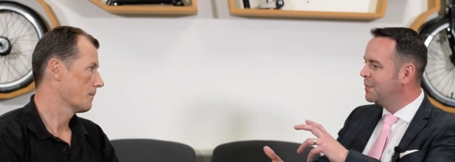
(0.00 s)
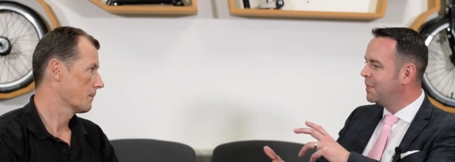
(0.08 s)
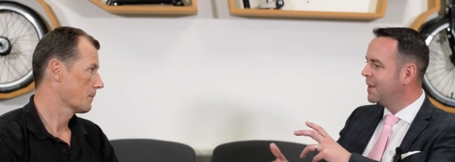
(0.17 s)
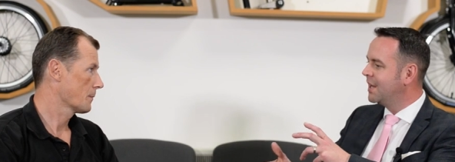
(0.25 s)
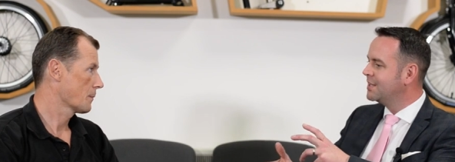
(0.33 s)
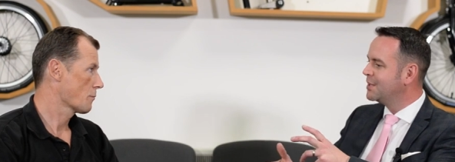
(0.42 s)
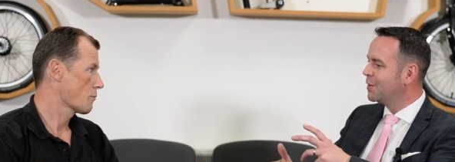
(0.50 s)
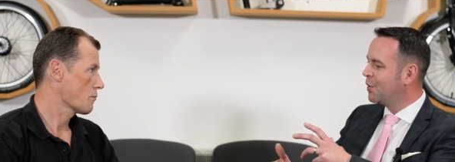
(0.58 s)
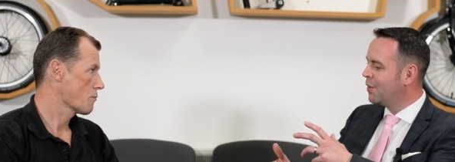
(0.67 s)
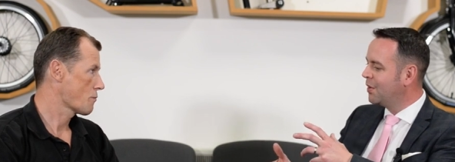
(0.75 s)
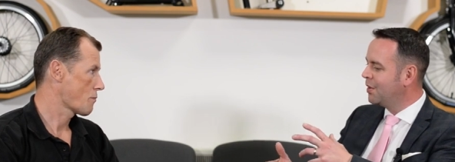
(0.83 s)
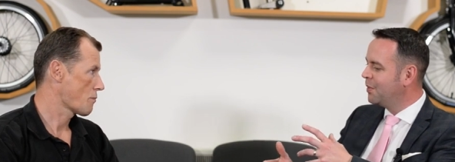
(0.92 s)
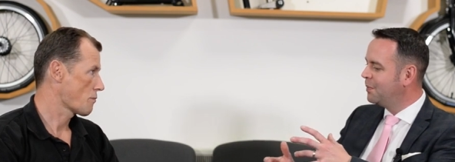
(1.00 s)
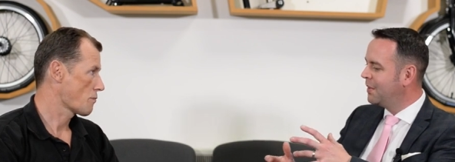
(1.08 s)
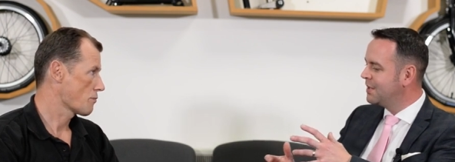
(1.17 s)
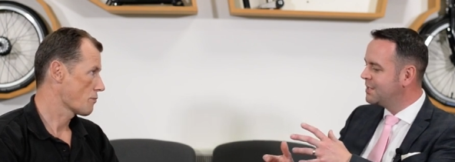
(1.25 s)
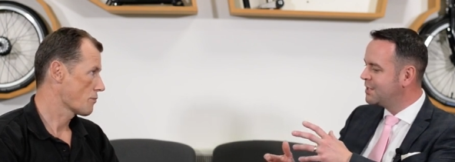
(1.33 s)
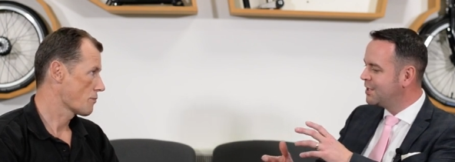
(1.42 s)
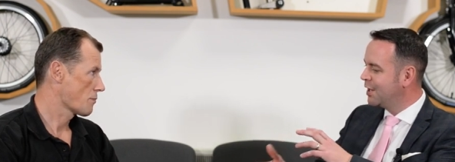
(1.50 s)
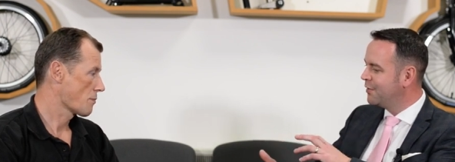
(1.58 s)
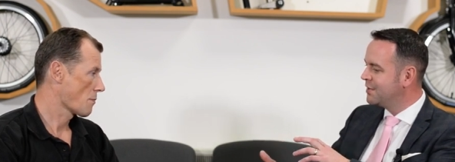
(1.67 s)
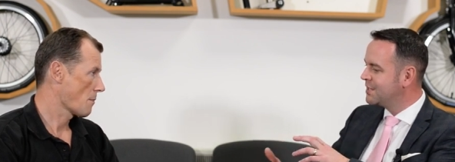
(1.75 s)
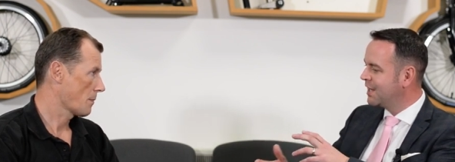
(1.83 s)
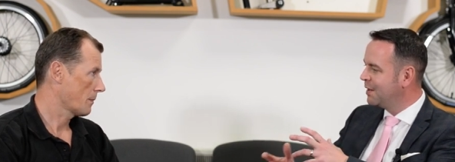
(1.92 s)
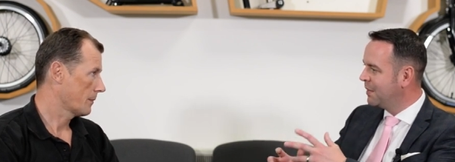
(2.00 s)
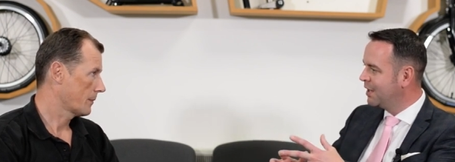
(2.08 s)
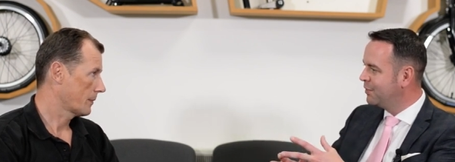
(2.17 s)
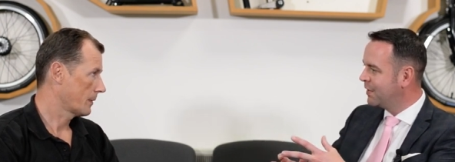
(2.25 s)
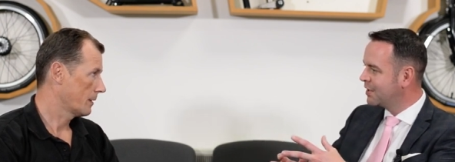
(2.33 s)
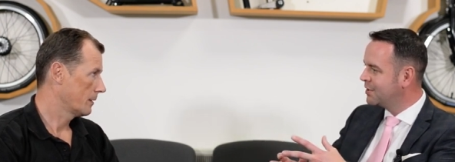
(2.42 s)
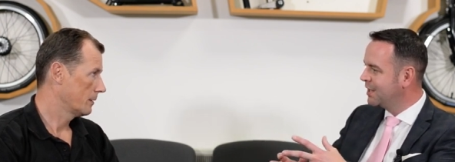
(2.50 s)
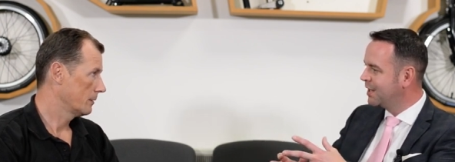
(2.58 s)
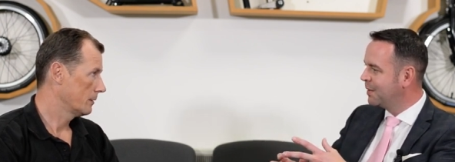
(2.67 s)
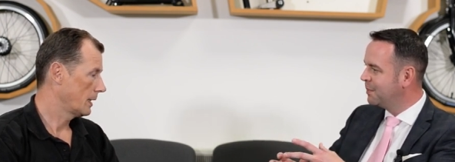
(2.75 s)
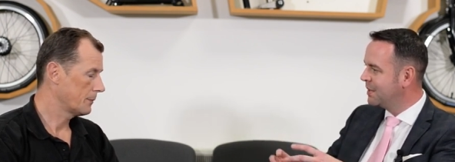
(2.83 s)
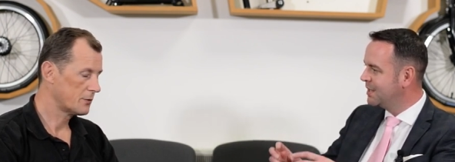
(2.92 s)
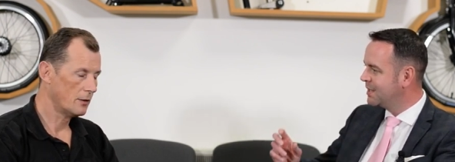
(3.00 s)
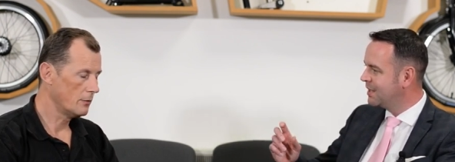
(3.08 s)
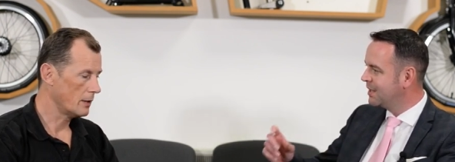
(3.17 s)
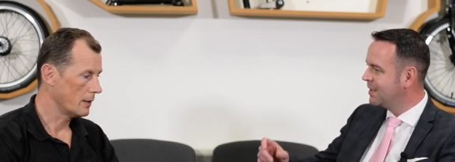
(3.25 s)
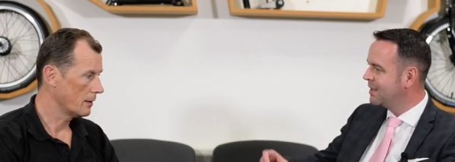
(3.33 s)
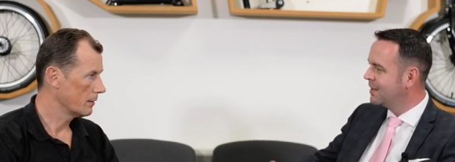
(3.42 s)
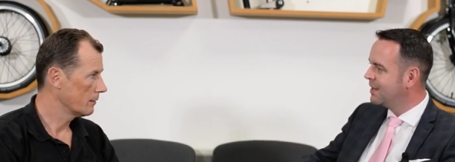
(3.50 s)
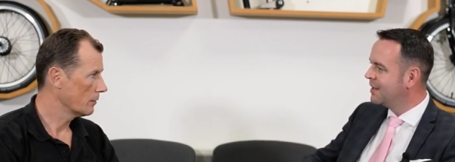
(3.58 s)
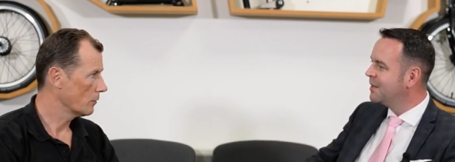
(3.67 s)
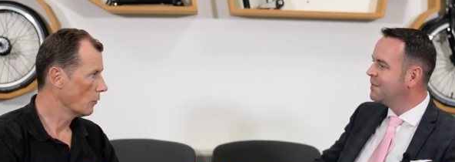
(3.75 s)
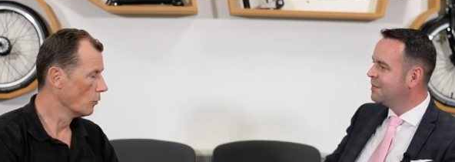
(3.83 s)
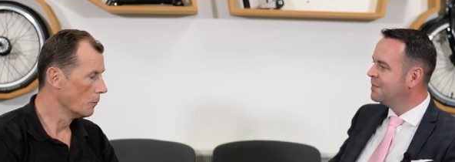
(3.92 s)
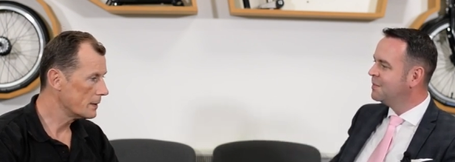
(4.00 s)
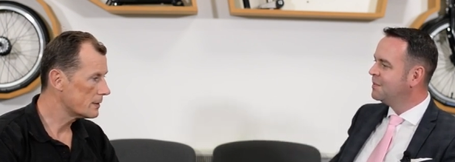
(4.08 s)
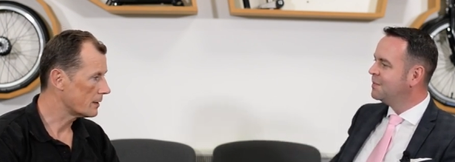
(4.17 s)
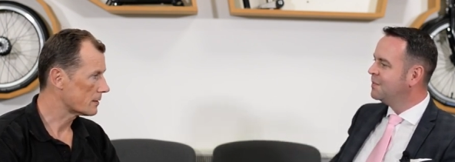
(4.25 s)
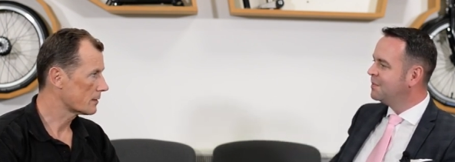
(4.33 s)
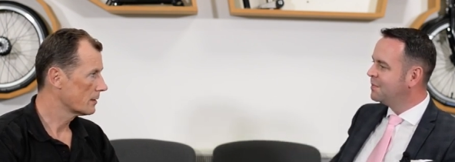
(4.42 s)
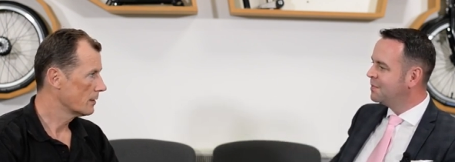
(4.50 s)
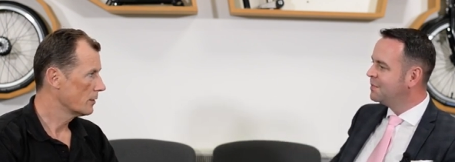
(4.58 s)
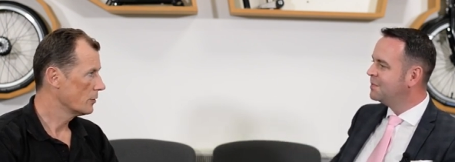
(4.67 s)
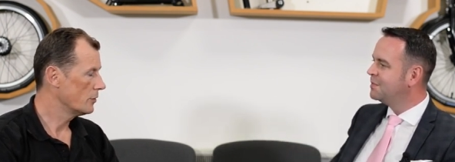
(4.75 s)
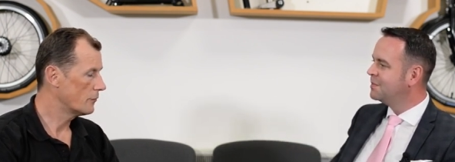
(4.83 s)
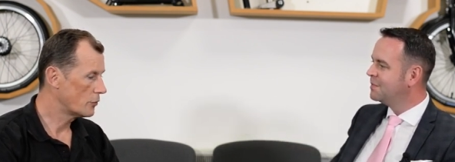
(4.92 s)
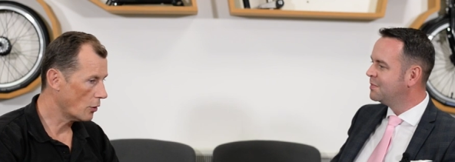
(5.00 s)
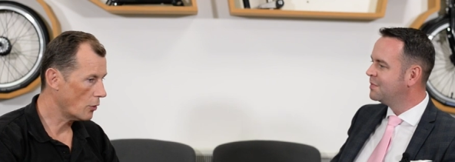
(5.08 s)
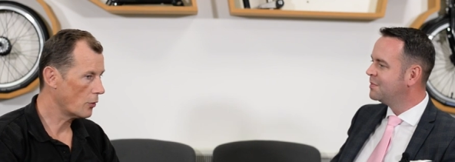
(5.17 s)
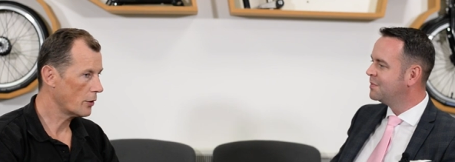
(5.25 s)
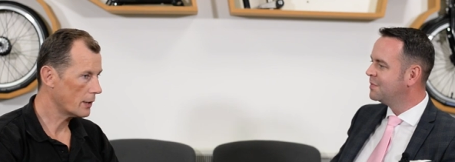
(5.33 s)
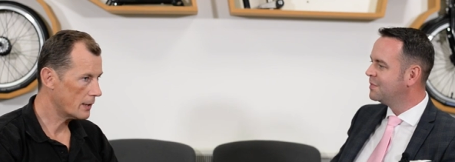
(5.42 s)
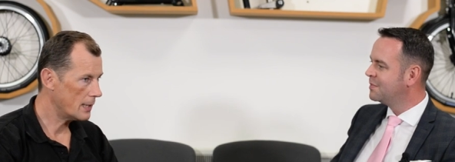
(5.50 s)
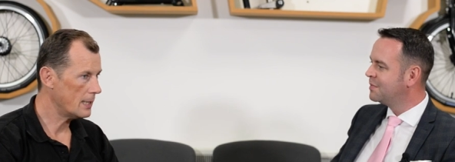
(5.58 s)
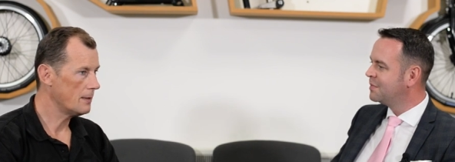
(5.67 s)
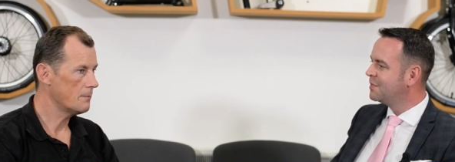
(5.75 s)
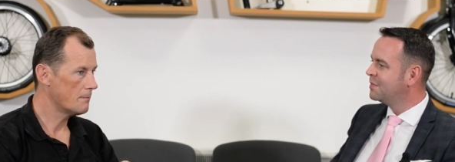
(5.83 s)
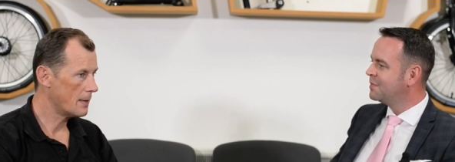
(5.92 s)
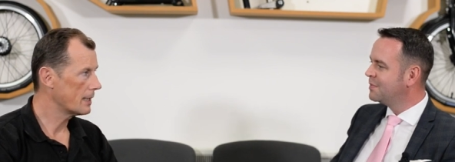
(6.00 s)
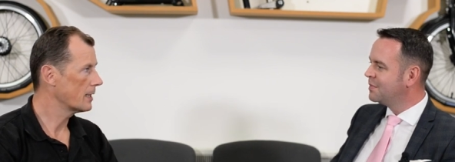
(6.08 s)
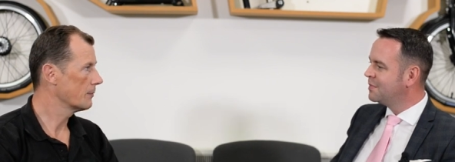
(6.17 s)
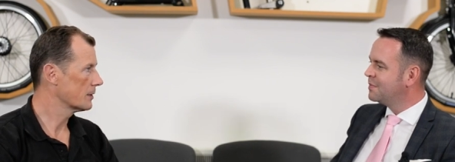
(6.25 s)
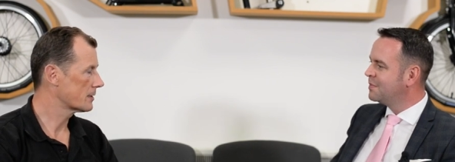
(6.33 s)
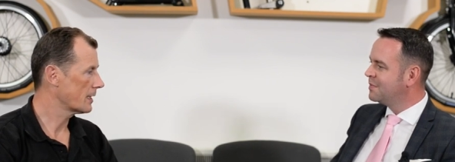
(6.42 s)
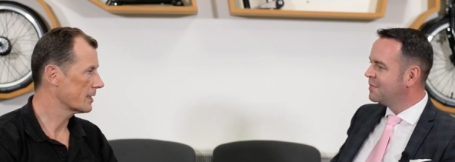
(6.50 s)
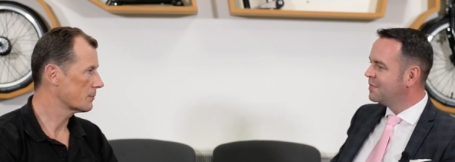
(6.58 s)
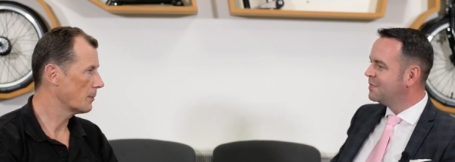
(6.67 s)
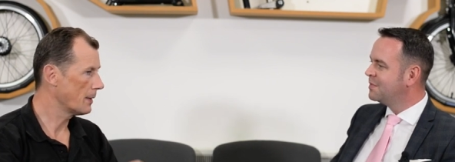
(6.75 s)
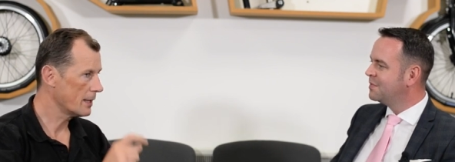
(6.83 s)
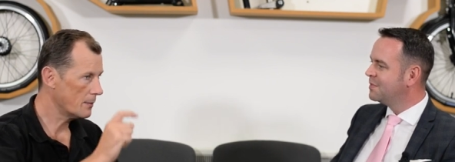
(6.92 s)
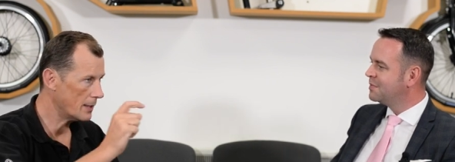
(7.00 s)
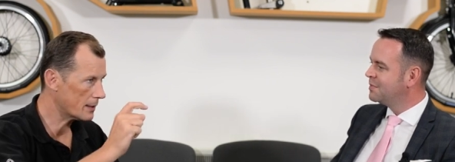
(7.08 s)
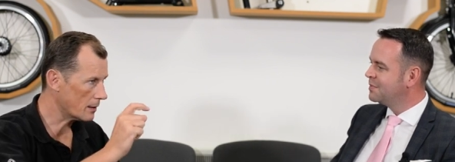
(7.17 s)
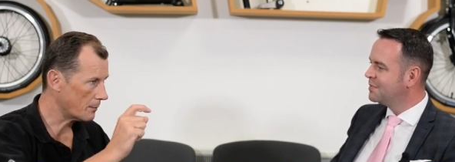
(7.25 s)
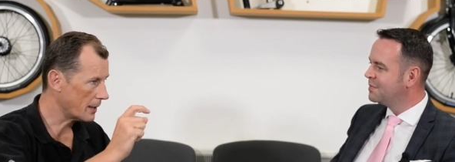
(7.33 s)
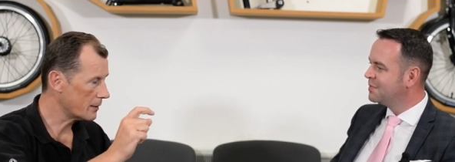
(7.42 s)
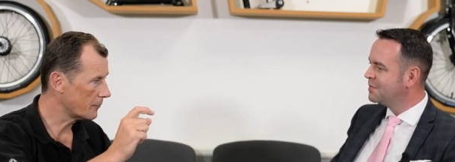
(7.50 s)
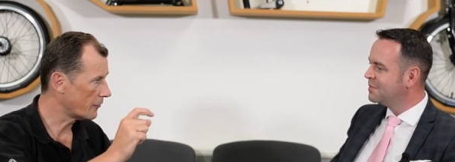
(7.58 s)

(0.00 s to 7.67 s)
Speaker 1: be applied to all service
Speaker 2: and manufacturing companies? Absolutely. All business. You've got to keep making mistakes, but make them little, make them